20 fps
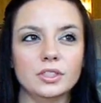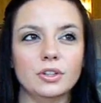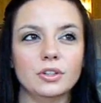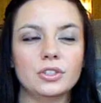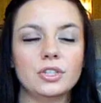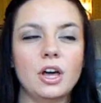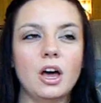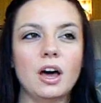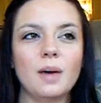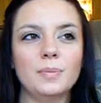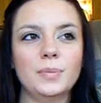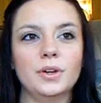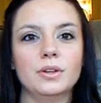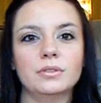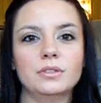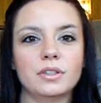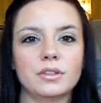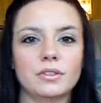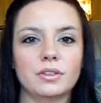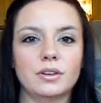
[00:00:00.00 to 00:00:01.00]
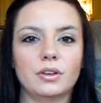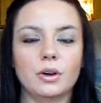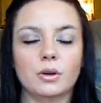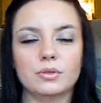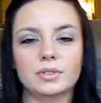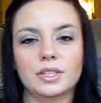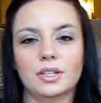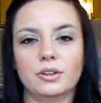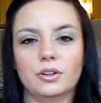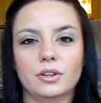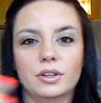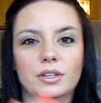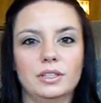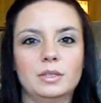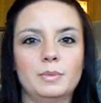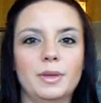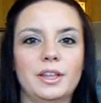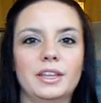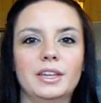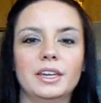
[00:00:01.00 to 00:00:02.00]
your top notes are the notes that you're
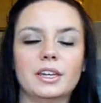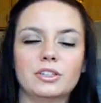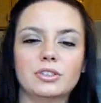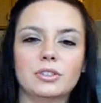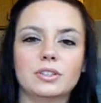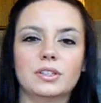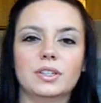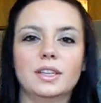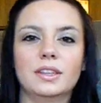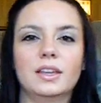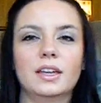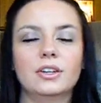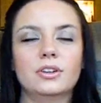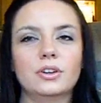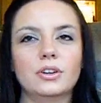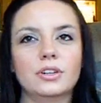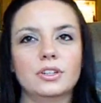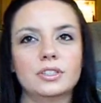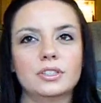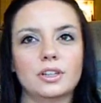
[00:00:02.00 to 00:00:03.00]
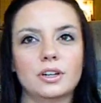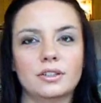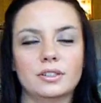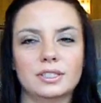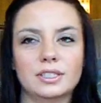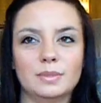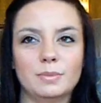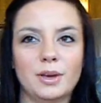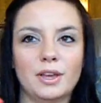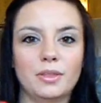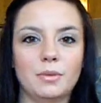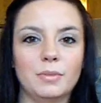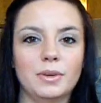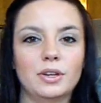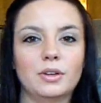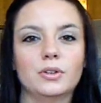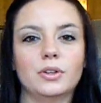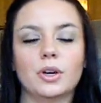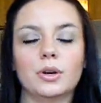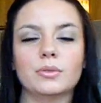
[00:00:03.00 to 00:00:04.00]
going to smell initially, then you're going to start to smell the
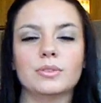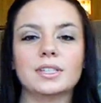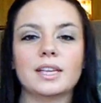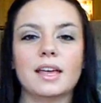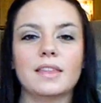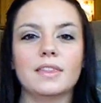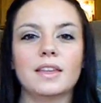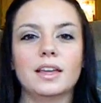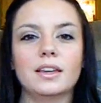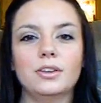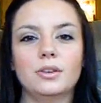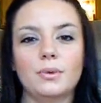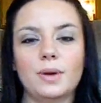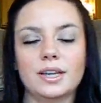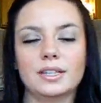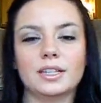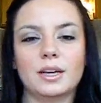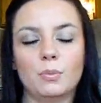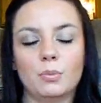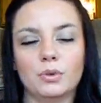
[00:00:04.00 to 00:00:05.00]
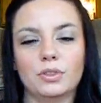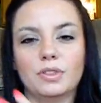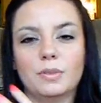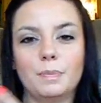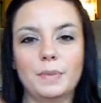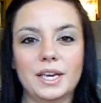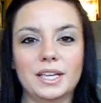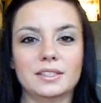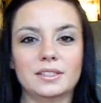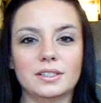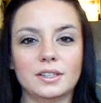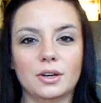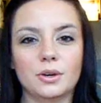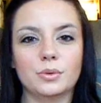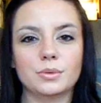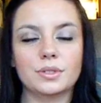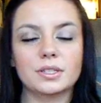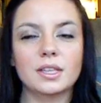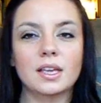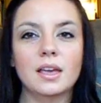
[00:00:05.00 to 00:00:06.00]
middle notes, and then you end up with the base
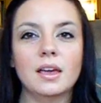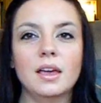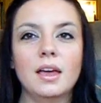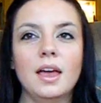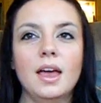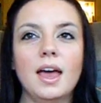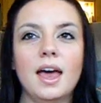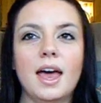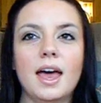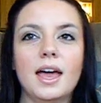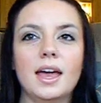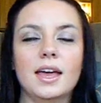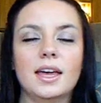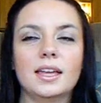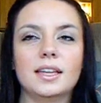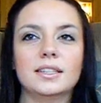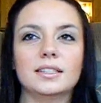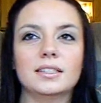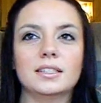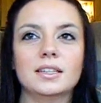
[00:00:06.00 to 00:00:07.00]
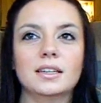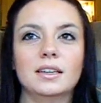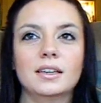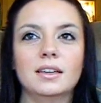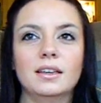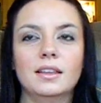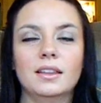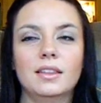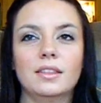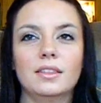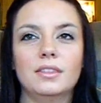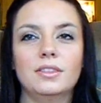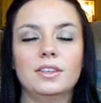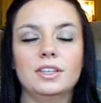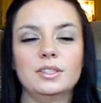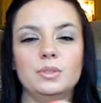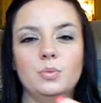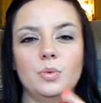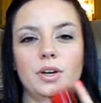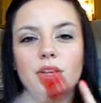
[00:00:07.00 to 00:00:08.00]
notes. And
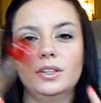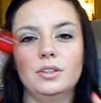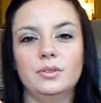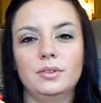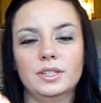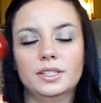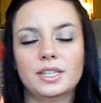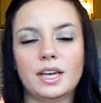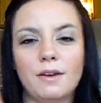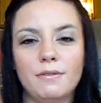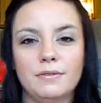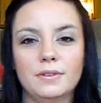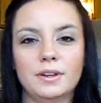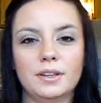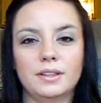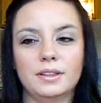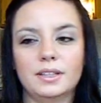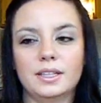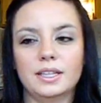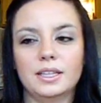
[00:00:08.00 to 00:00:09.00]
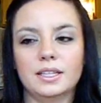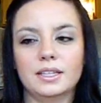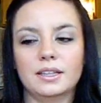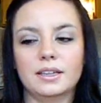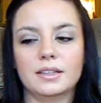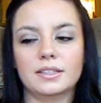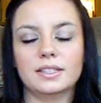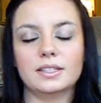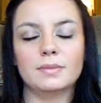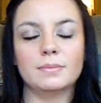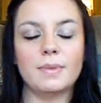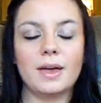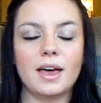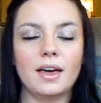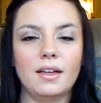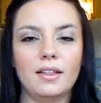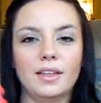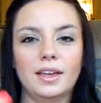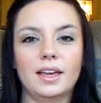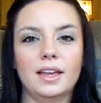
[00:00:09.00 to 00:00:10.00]
this one, you can definitely
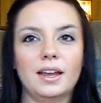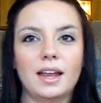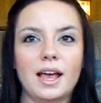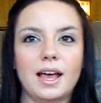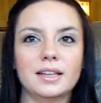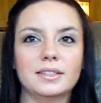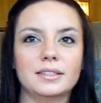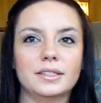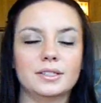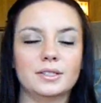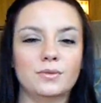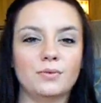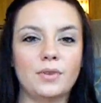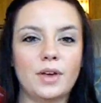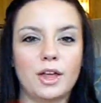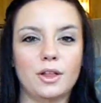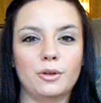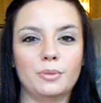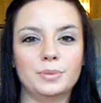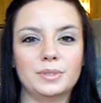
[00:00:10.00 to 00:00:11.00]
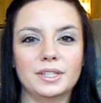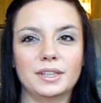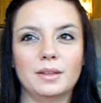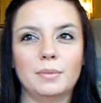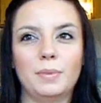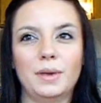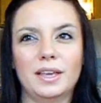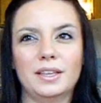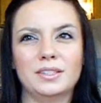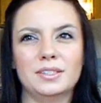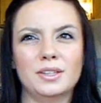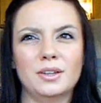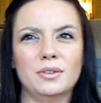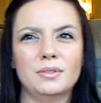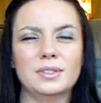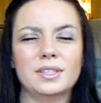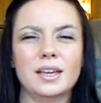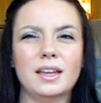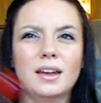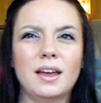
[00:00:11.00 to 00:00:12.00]
smell it as it develops in the base
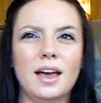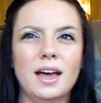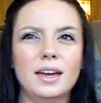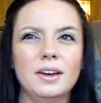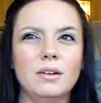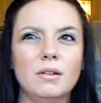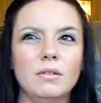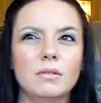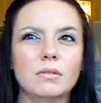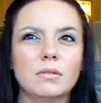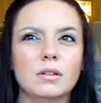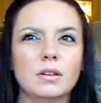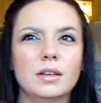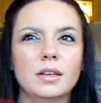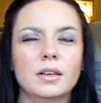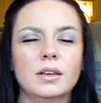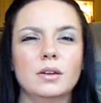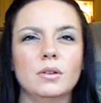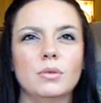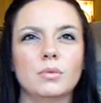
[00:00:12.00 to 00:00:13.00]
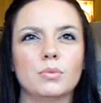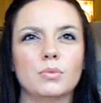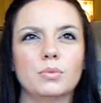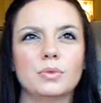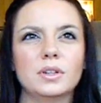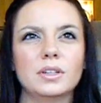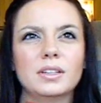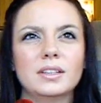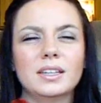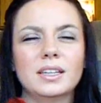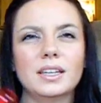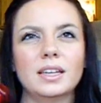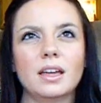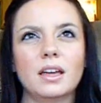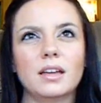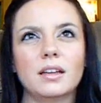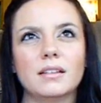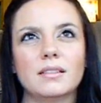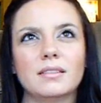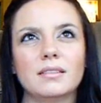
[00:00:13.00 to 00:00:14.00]
notes, and I don't really...